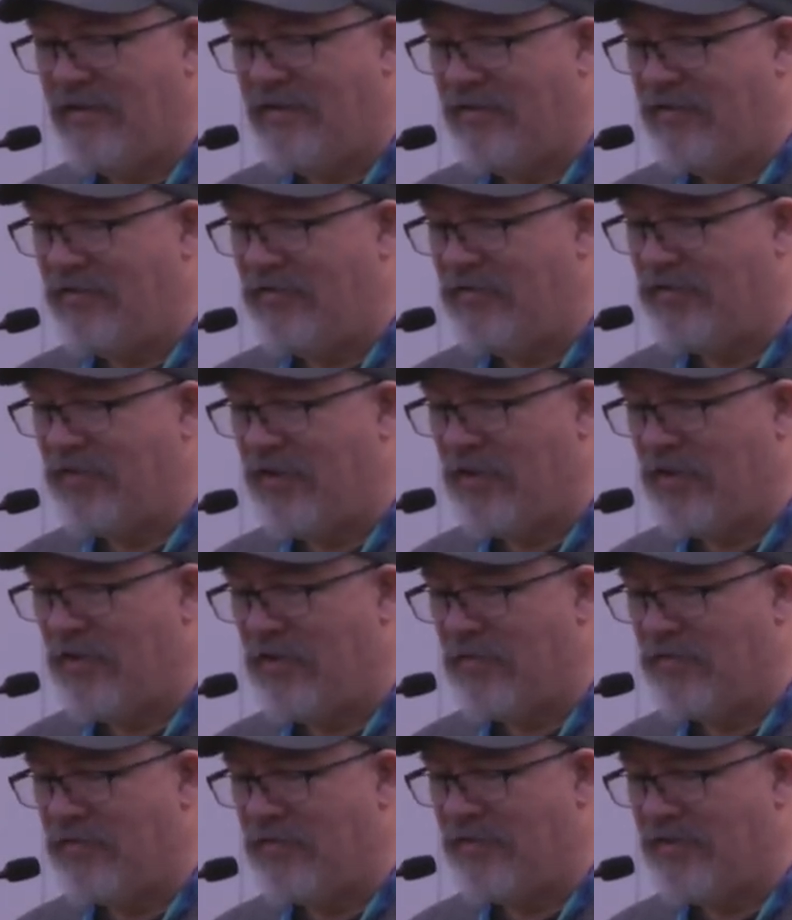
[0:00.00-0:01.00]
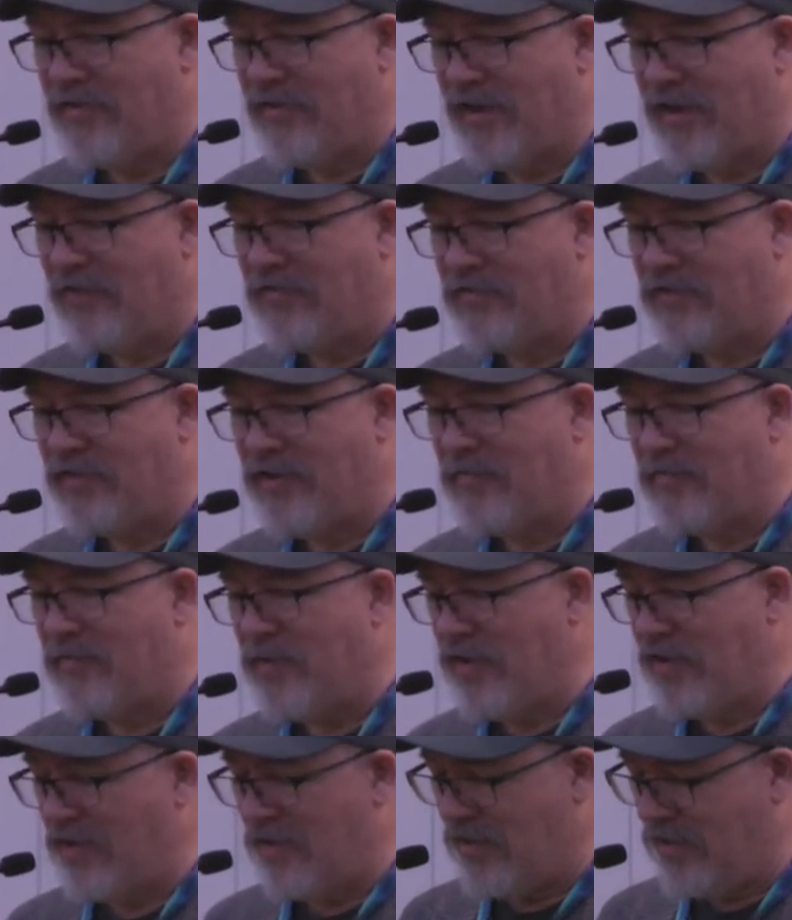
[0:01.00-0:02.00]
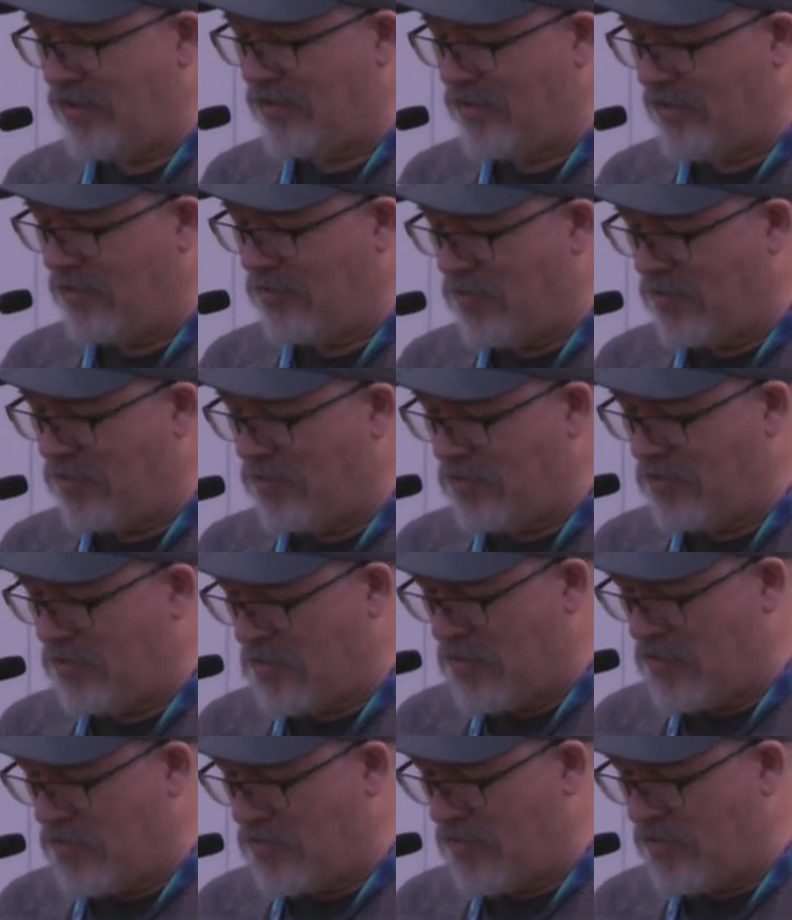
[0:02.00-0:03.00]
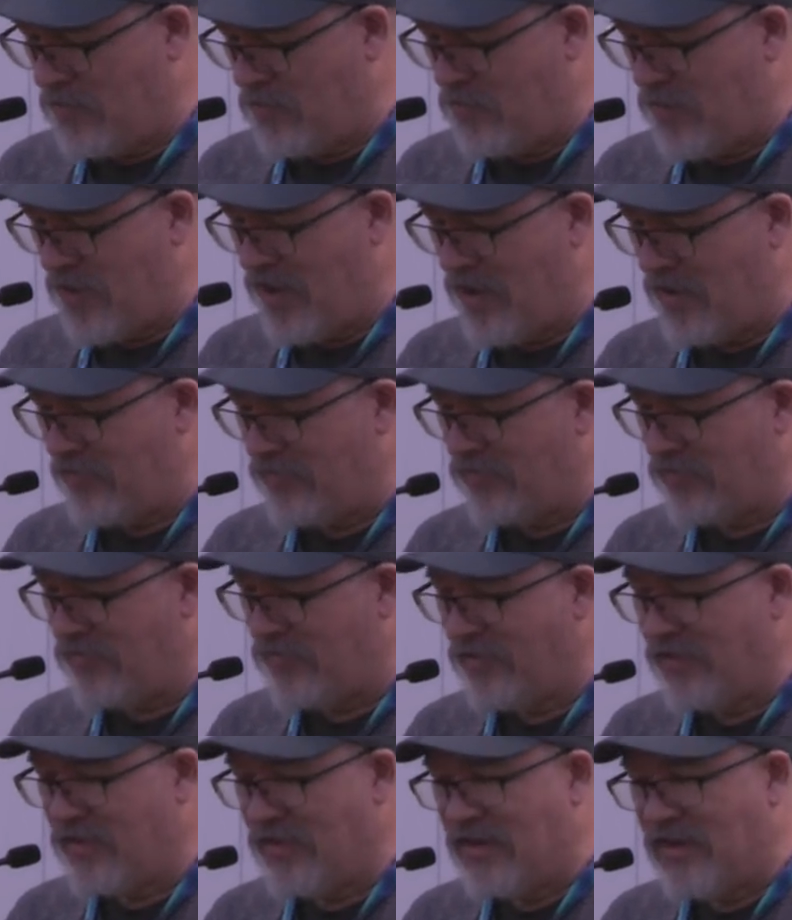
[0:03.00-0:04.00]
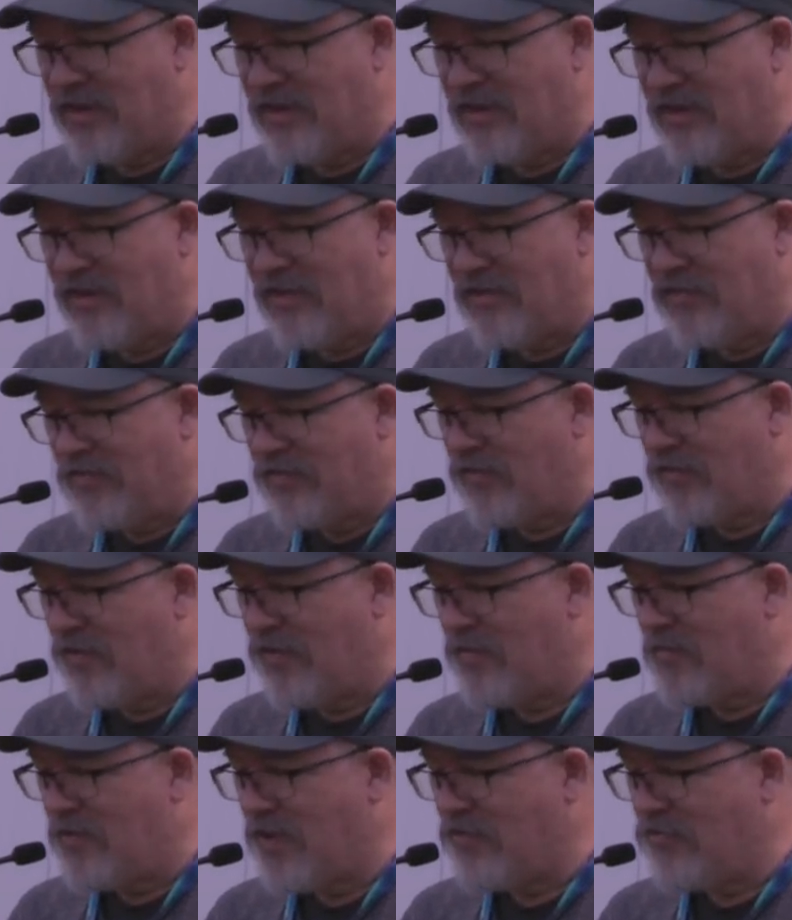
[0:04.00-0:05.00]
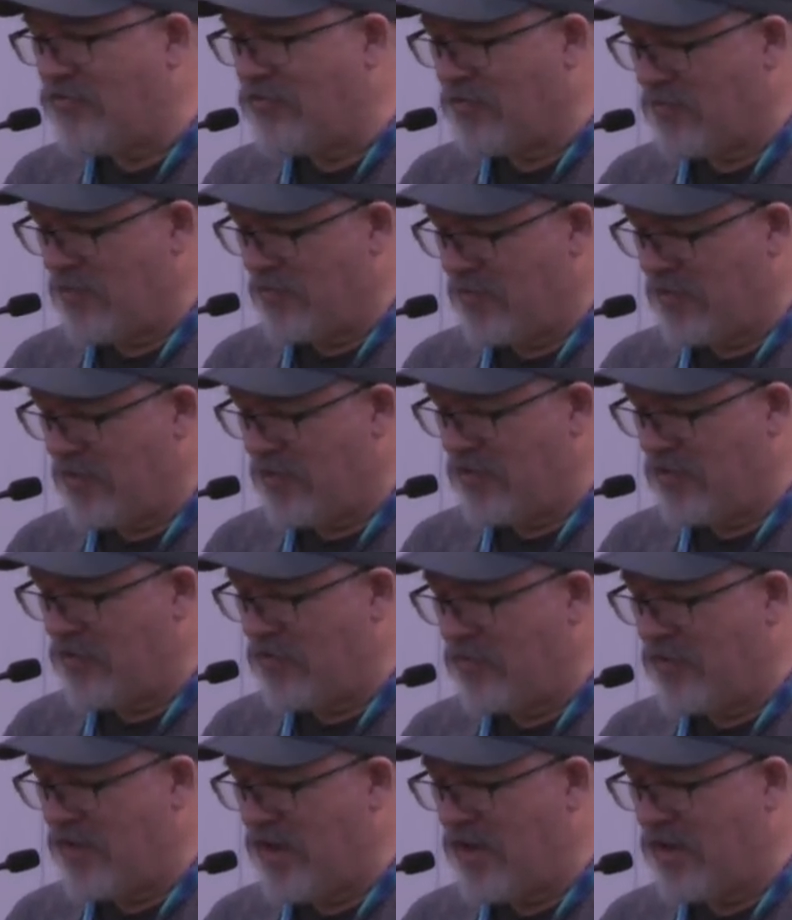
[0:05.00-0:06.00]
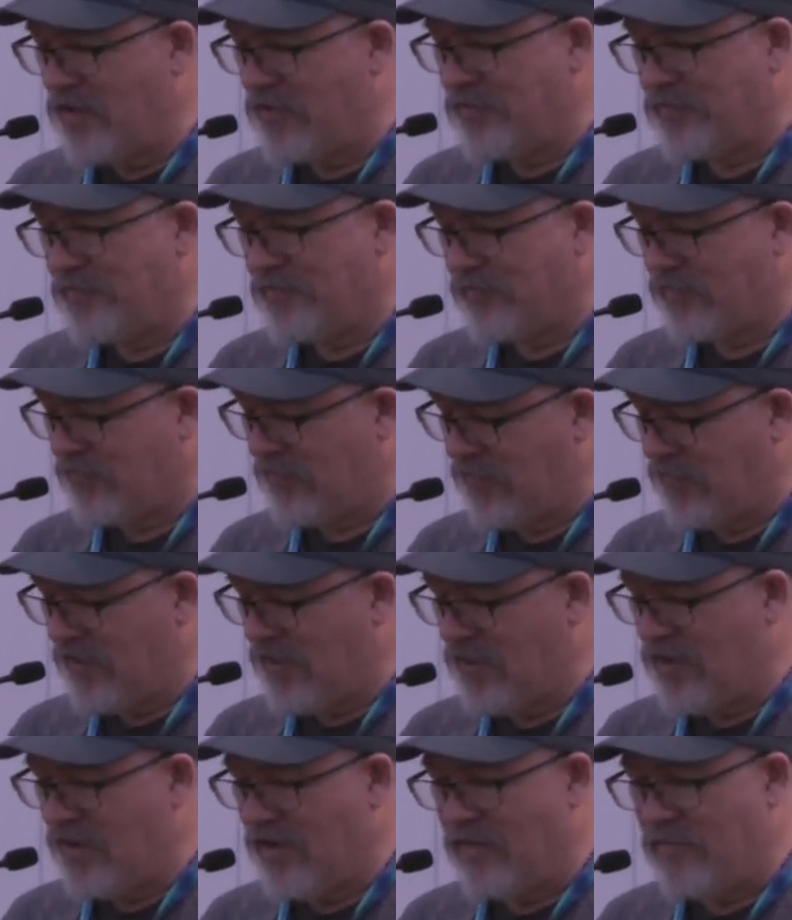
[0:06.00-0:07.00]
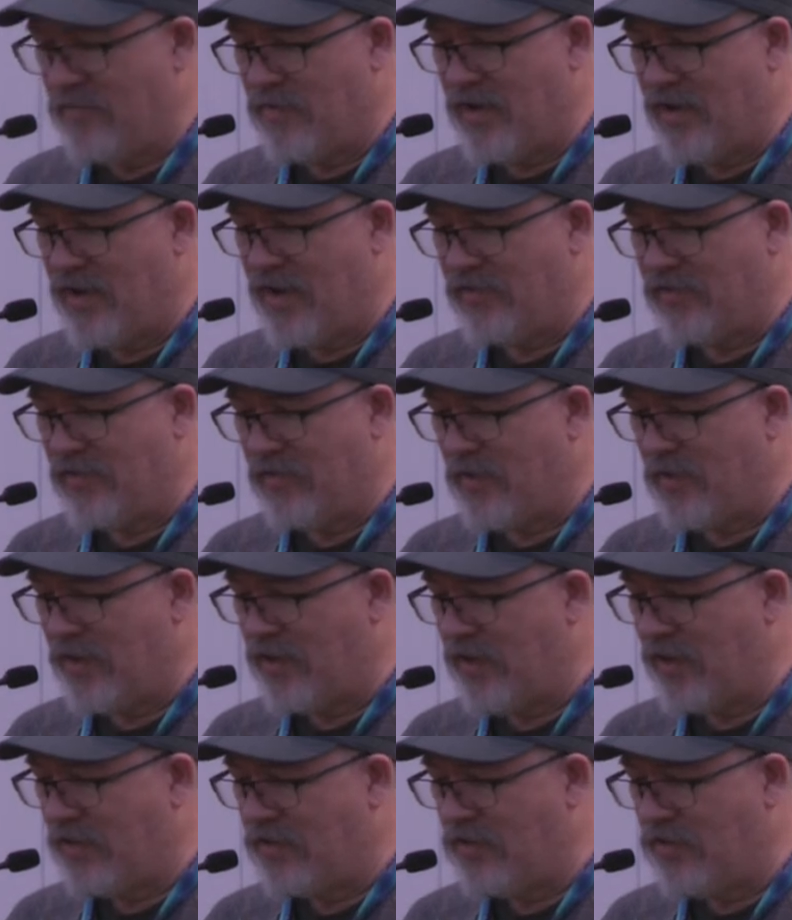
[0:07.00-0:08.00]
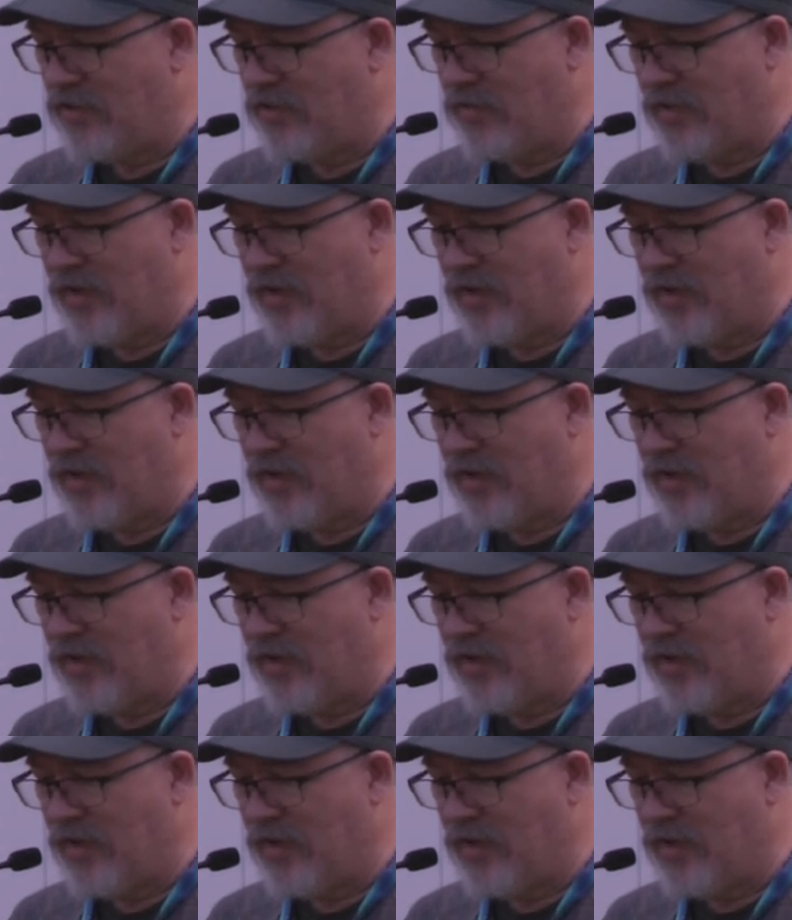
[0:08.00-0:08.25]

So that's going to be an ugly roll your own at best. So I'm not sure what we're going to do there, uh, but that's something I'd like to do.